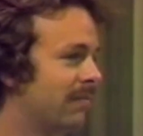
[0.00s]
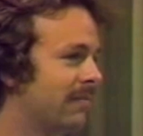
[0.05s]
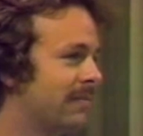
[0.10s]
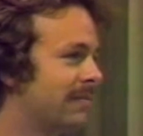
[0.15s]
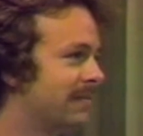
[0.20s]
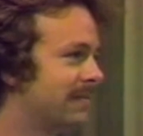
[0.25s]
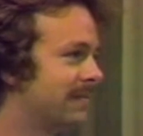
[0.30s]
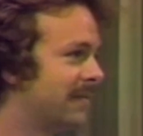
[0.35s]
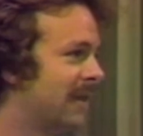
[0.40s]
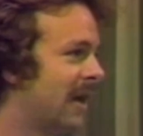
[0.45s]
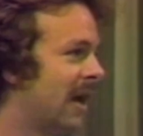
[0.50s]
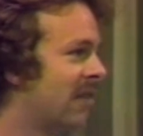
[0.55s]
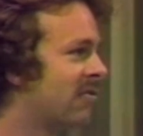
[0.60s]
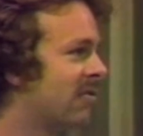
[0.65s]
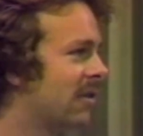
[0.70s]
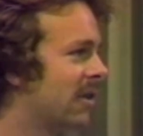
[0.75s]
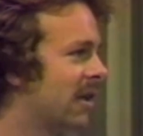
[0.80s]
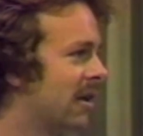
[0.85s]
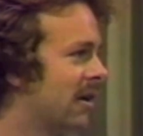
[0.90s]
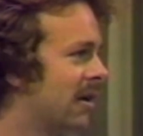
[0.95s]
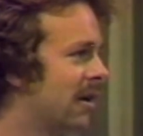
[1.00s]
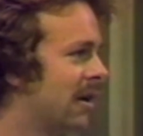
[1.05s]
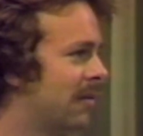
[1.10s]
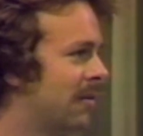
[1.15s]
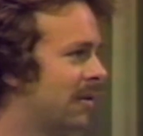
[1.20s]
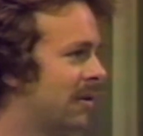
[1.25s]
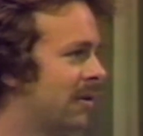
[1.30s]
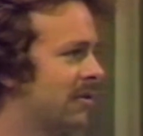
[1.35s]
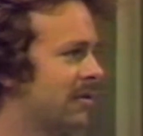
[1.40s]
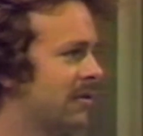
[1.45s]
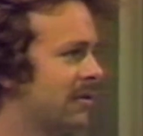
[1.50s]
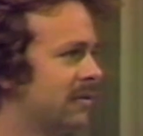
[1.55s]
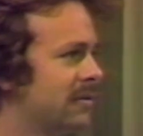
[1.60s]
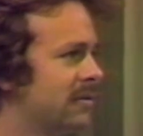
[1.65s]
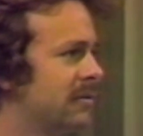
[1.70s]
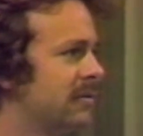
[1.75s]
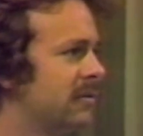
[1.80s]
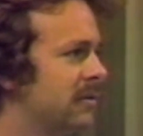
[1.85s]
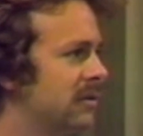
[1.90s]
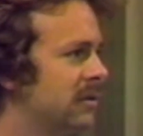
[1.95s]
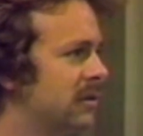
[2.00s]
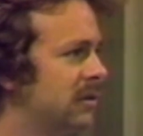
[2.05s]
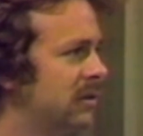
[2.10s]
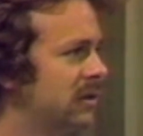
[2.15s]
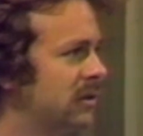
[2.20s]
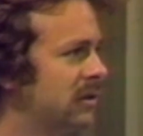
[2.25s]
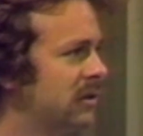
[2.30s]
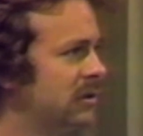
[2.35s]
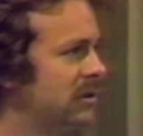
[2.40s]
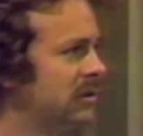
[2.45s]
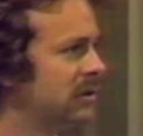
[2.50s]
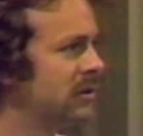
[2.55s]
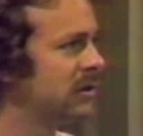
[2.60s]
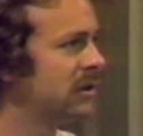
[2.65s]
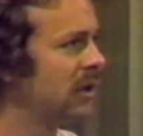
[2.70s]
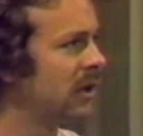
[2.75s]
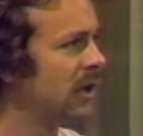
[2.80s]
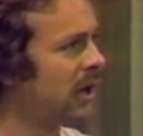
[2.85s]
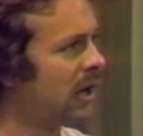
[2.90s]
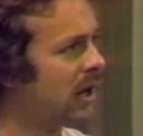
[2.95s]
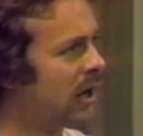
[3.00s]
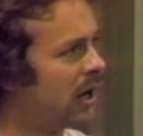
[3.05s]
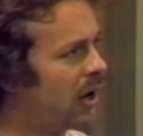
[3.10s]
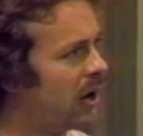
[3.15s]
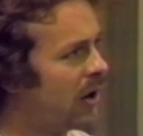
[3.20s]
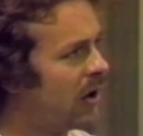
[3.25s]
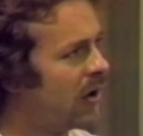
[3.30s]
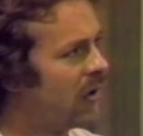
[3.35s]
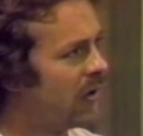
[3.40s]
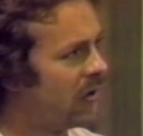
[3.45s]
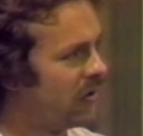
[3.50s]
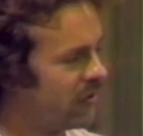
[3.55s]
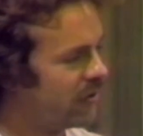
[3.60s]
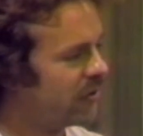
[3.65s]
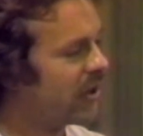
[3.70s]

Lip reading: Well, how are the police organized? You mentioned sex crime division, but